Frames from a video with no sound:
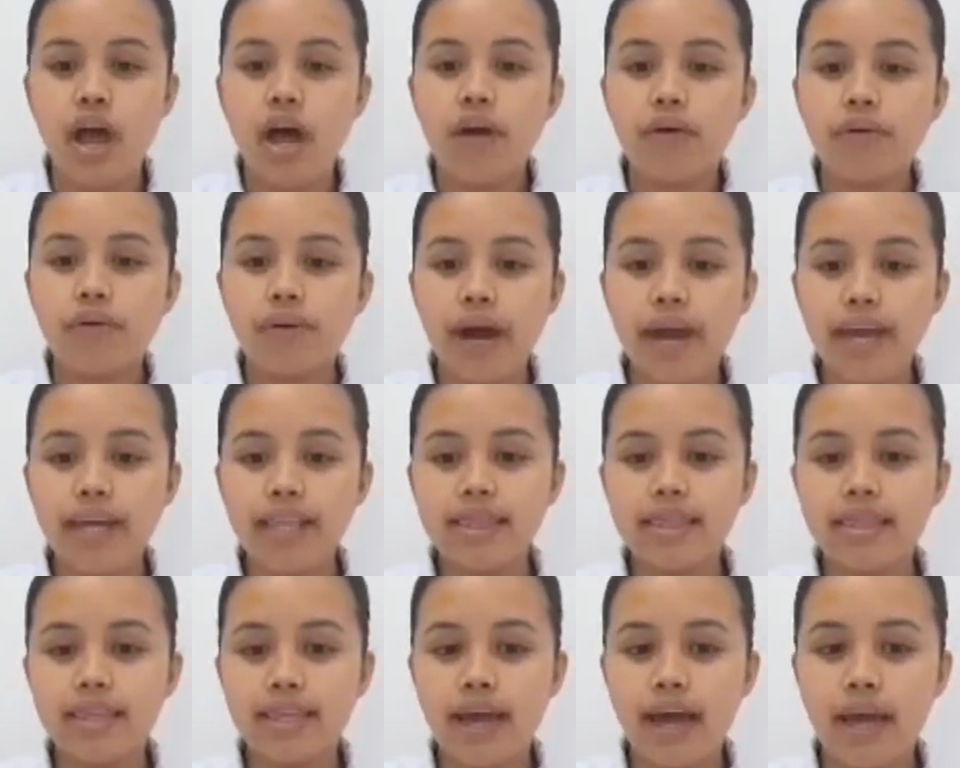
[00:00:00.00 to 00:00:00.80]
right
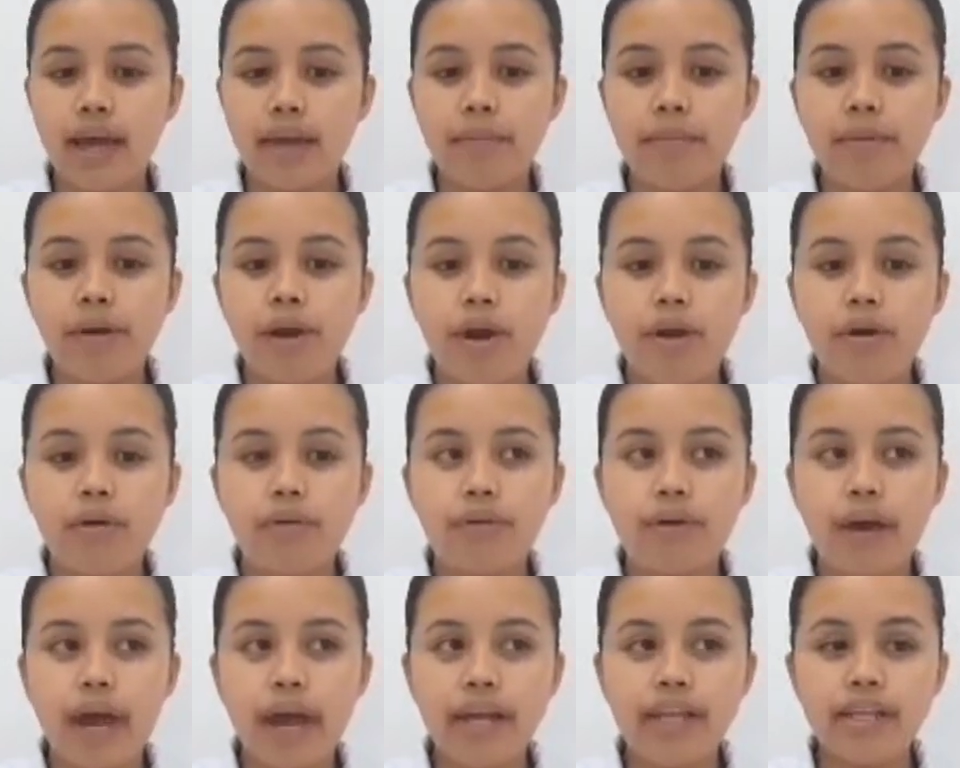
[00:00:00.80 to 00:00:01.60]
time,
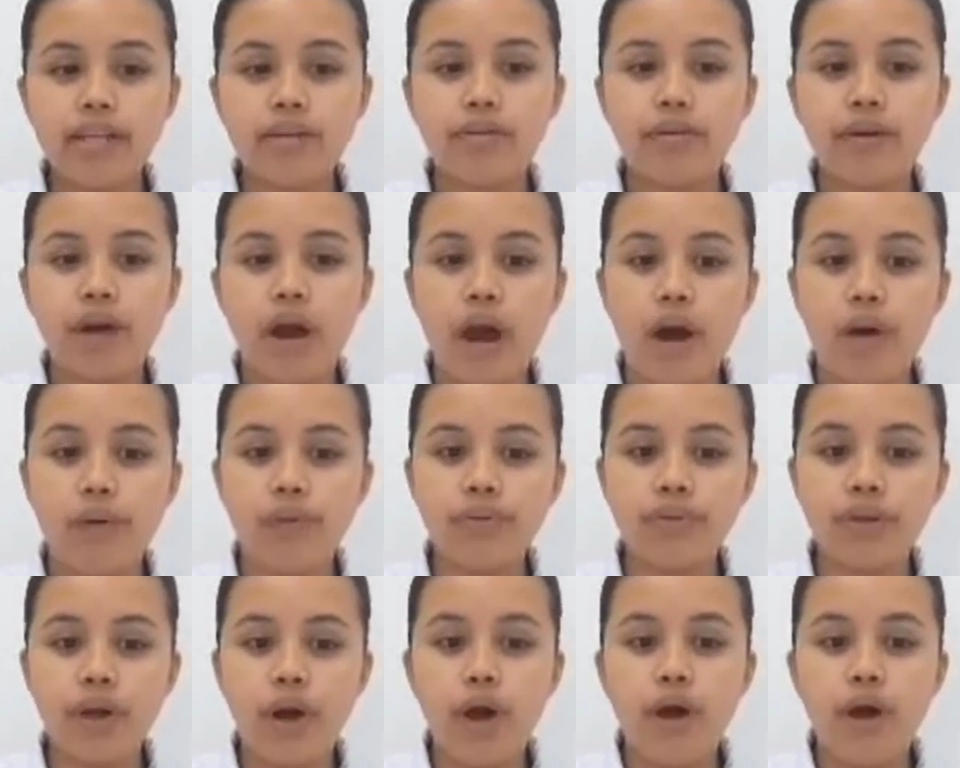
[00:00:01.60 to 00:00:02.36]
right route,